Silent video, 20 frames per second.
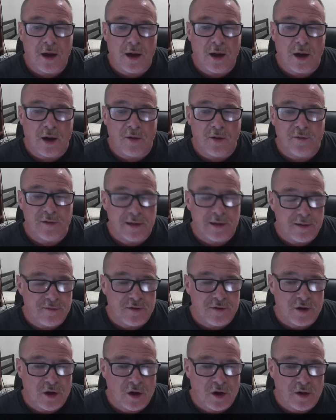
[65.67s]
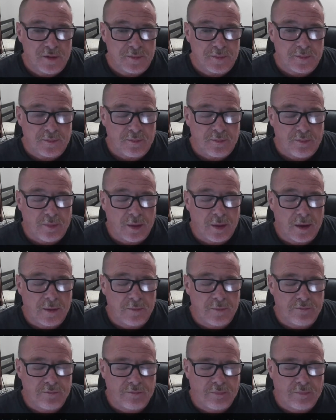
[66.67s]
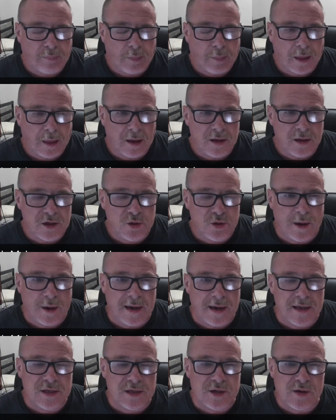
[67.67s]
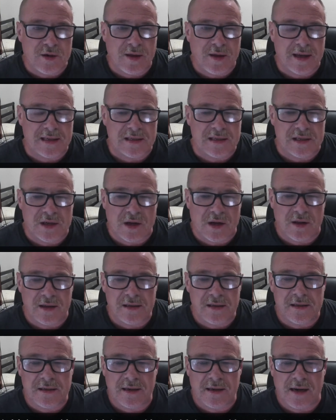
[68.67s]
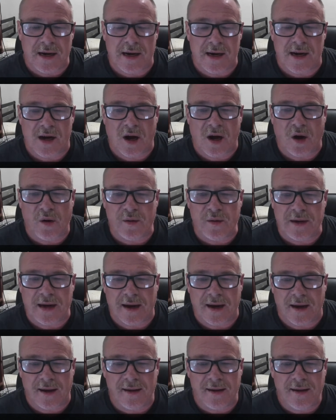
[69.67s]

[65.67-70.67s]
I've lived on $22,000 in a whole year